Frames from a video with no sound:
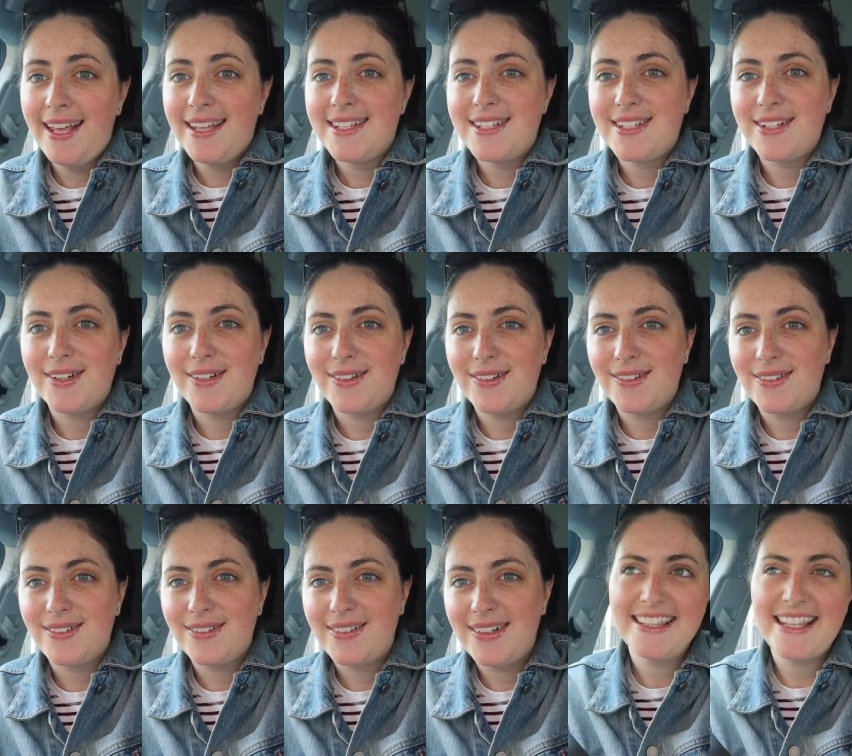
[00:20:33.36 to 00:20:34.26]

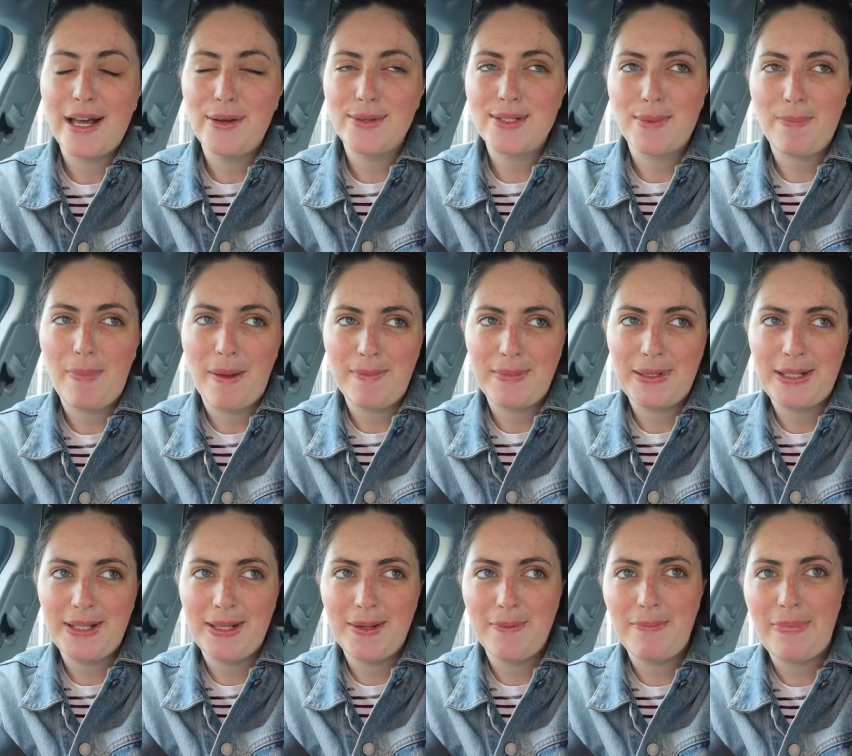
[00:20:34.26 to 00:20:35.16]
So that was a
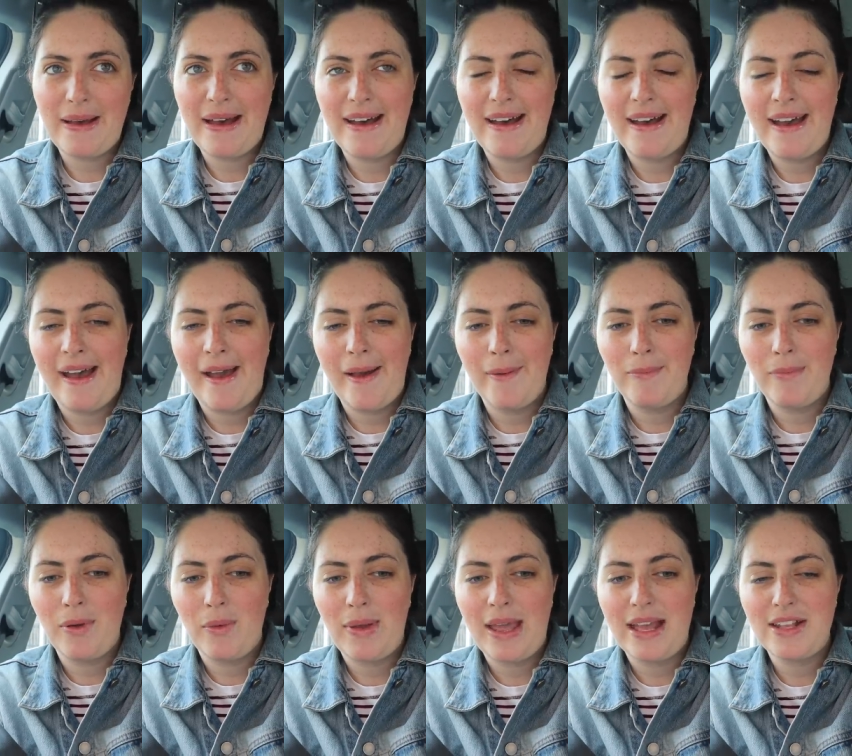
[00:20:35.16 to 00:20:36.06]
bummer, but
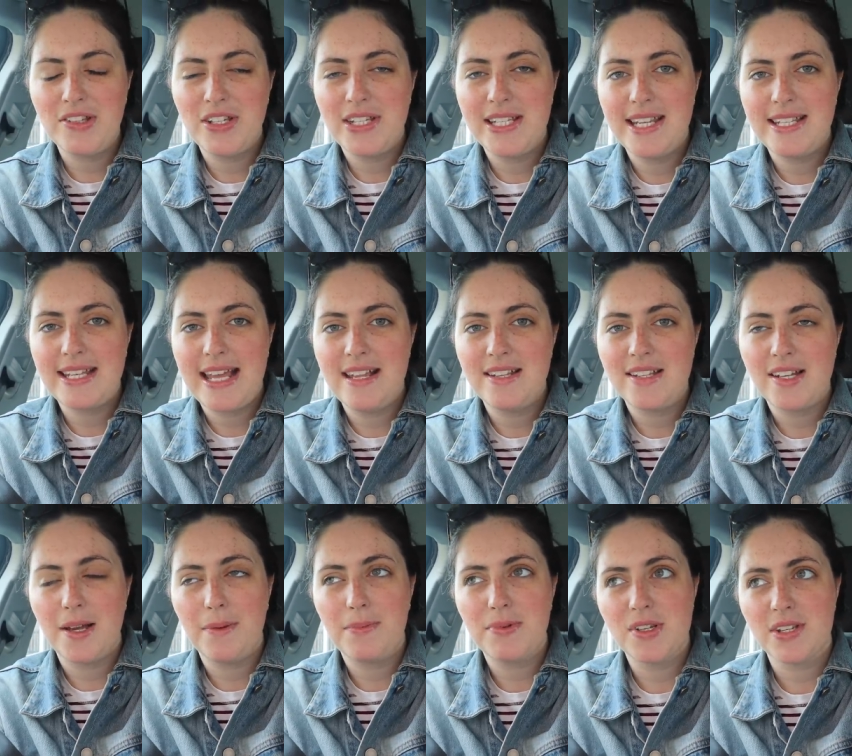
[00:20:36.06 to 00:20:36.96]
um, we actually did end
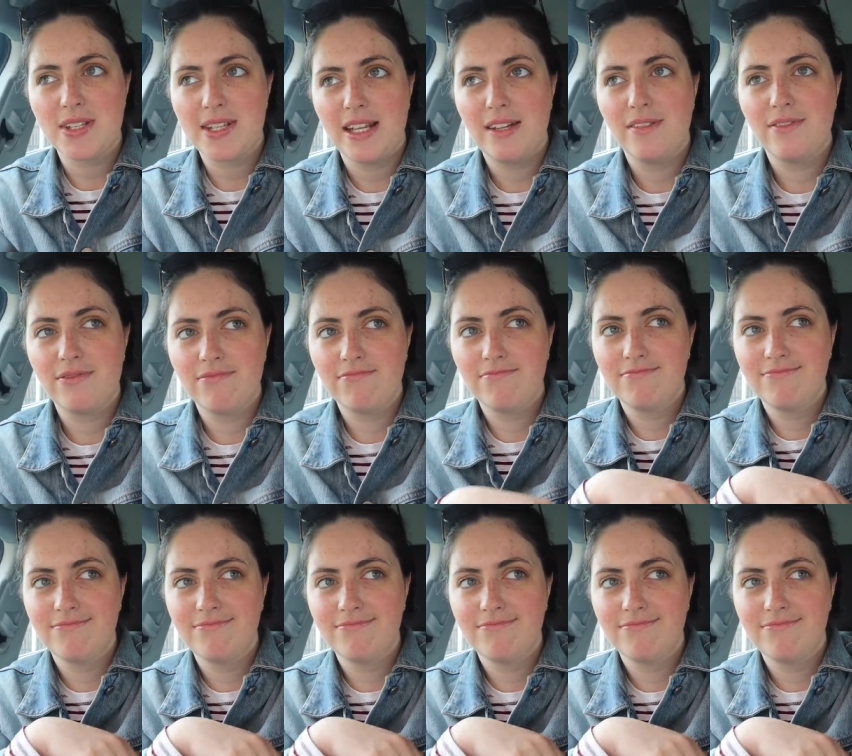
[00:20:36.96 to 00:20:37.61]
up just kind of